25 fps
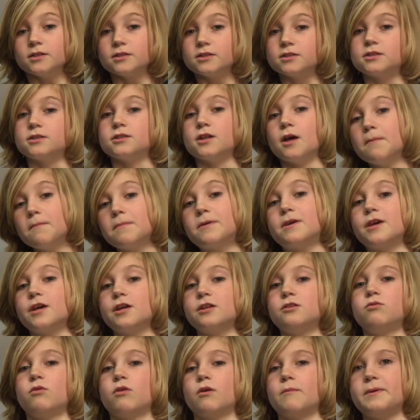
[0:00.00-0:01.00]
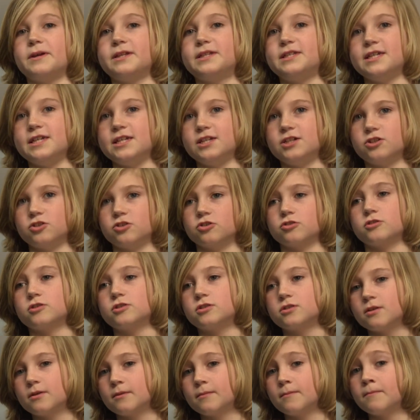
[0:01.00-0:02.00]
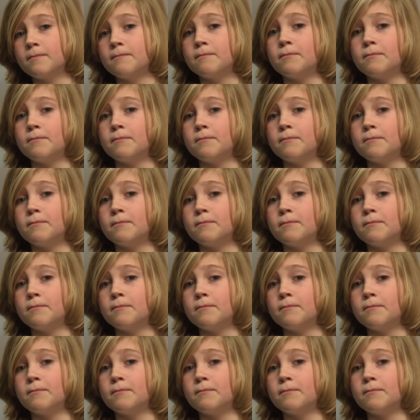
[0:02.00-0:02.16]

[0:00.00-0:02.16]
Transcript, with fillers: Some kids want to be teachers.